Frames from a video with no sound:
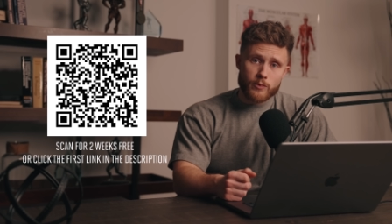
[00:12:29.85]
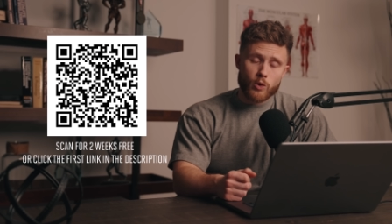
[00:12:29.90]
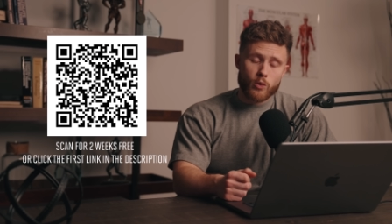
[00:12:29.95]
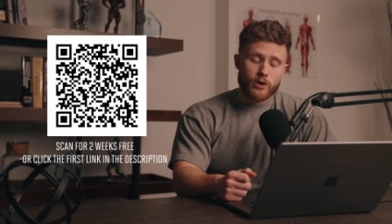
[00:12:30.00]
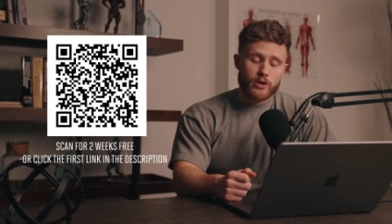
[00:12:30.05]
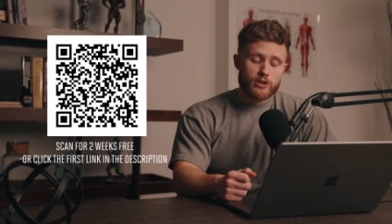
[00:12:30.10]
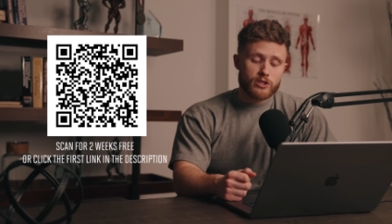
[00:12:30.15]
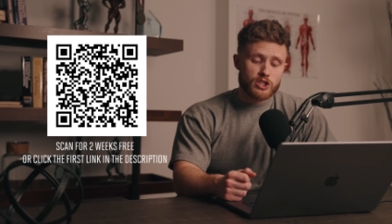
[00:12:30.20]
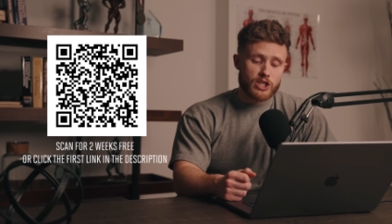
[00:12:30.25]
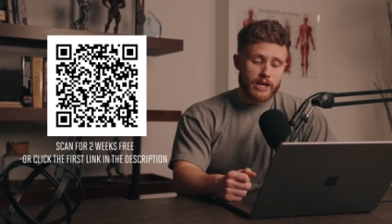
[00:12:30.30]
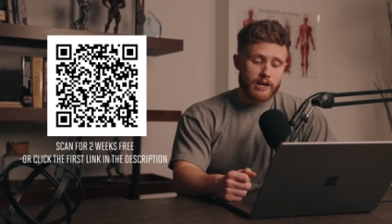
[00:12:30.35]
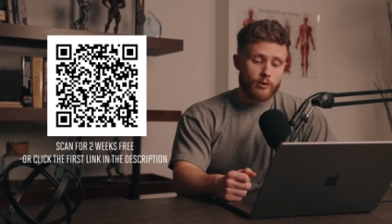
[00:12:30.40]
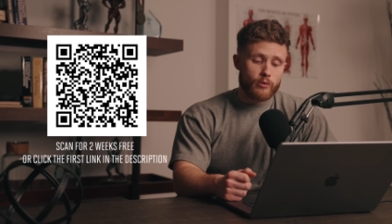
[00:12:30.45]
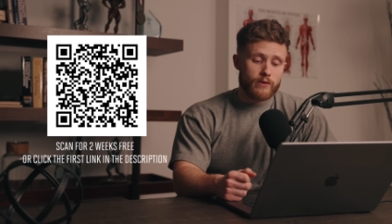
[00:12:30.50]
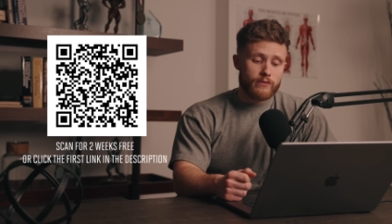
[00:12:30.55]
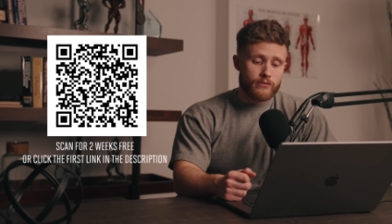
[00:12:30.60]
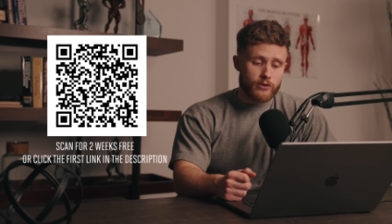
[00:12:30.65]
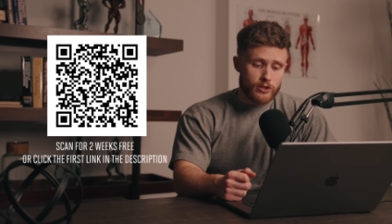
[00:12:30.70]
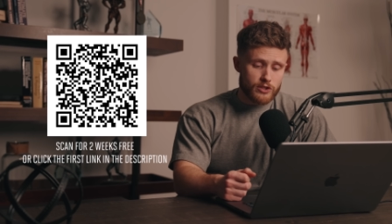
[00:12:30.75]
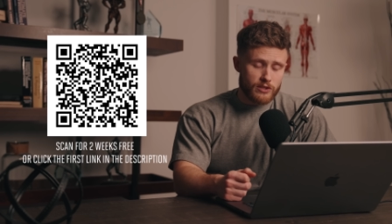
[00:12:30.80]
or you can check out
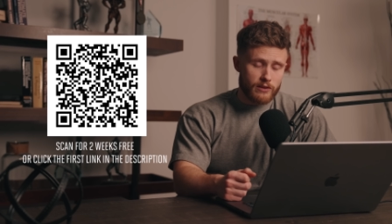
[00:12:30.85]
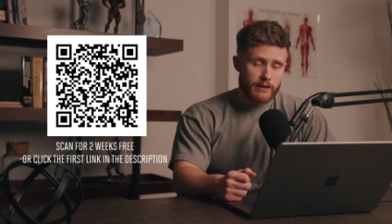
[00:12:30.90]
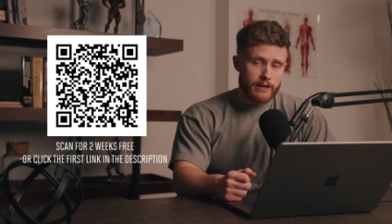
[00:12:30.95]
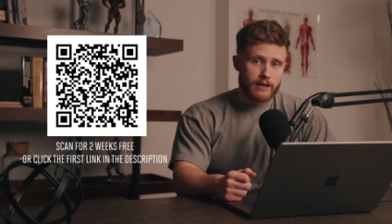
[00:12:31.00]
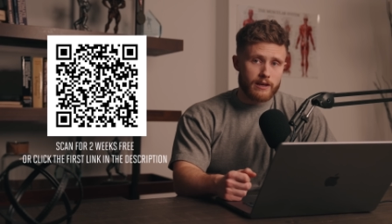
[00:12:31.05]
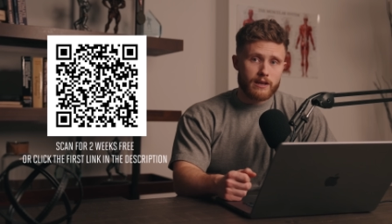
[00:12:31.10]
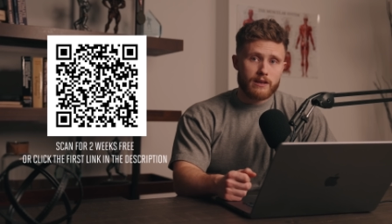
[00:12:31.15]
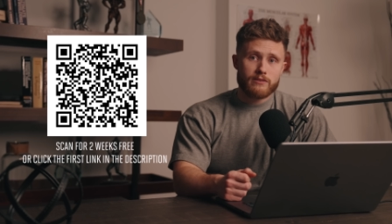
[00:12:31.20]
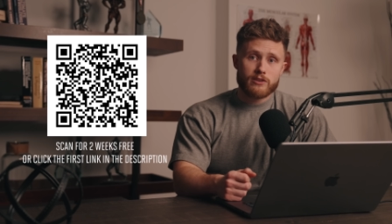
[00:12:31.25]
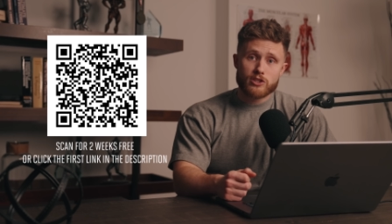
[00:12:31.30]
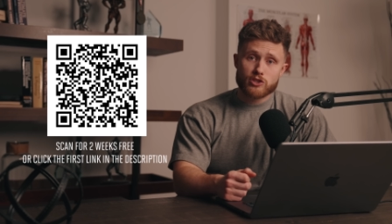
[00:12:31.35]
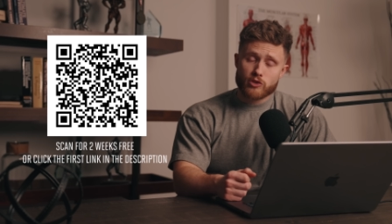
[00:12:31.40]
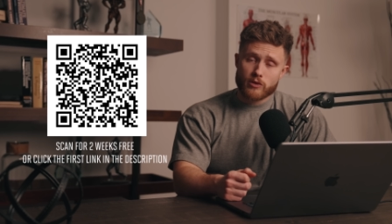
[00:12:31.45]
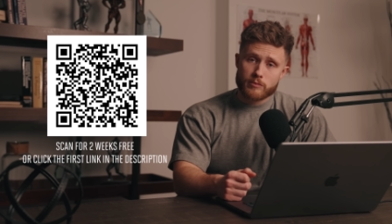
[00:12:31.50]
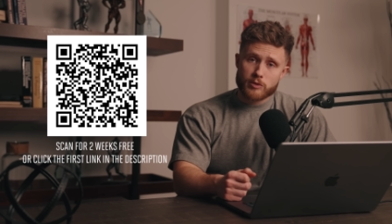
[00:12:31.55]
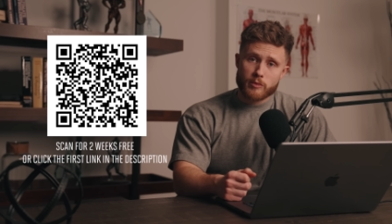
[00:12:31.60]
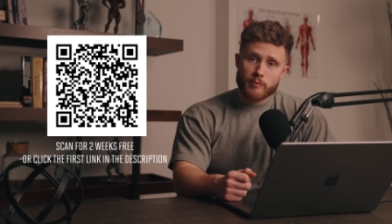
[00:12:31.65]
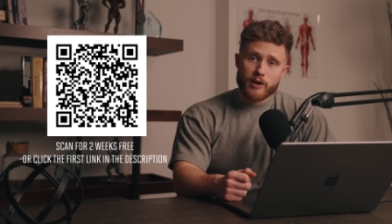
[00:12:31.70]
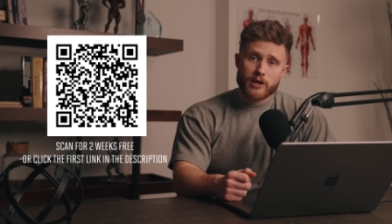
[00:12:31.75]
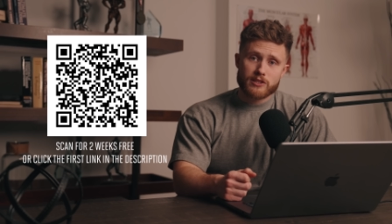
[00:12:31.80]
the first link in the
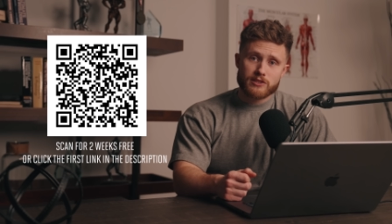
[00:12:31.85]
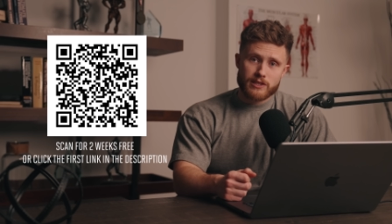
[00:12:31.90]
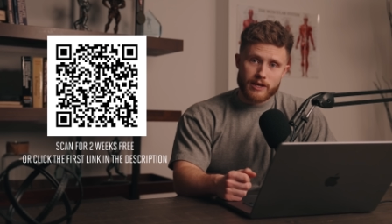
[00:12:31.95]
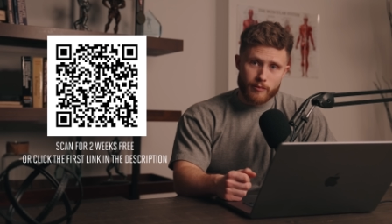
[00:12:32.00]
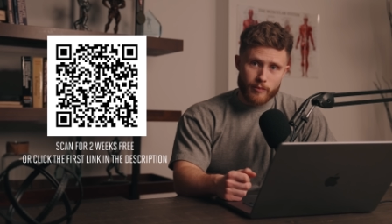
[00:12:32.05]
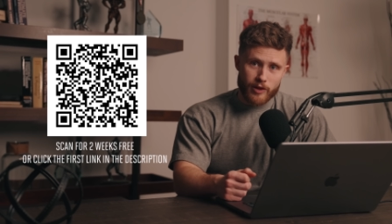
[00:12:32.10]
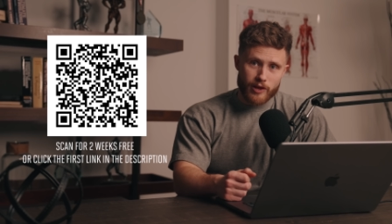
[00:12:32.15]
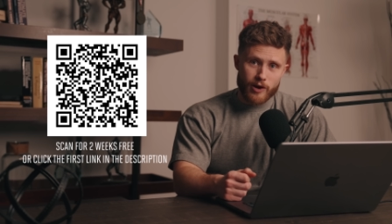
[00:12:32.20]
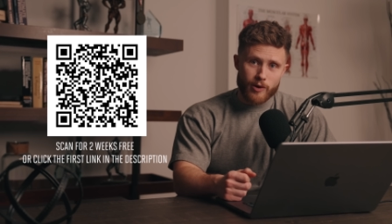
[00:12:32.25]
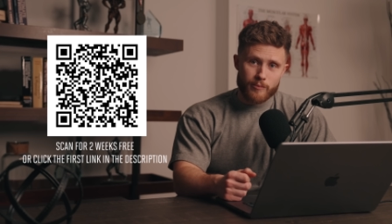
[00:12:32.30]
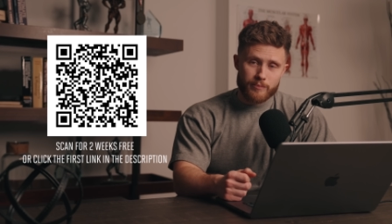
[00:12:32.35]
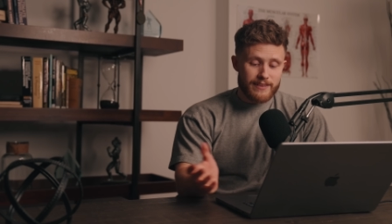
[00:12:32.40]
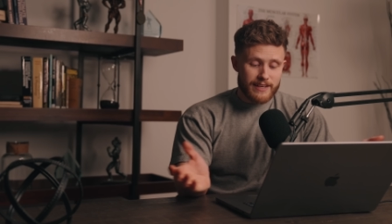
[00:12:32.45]
description box down below.